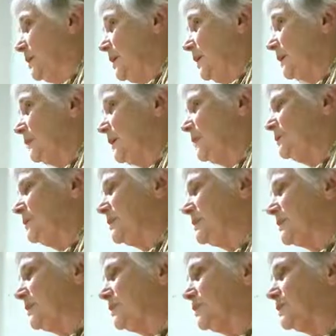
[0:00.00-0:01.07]
And they had been
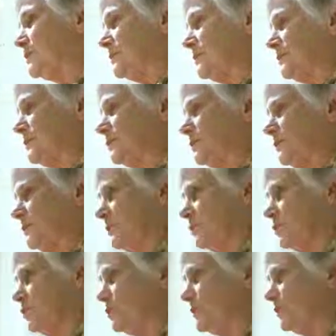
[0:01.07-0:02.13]
saying this
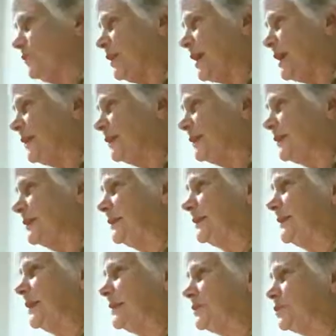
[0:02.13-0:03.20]
school was violent,
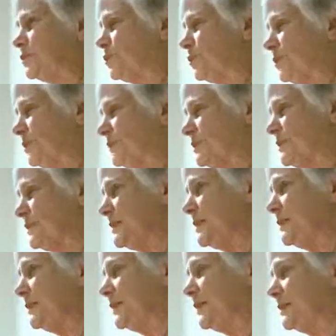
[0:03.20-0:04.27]
it had a score of
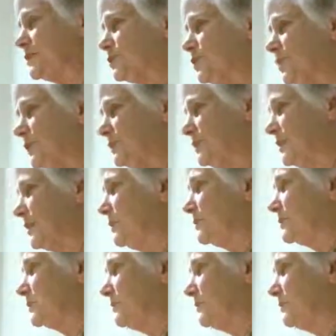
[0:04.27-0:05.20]
C, it had a score of D, it was a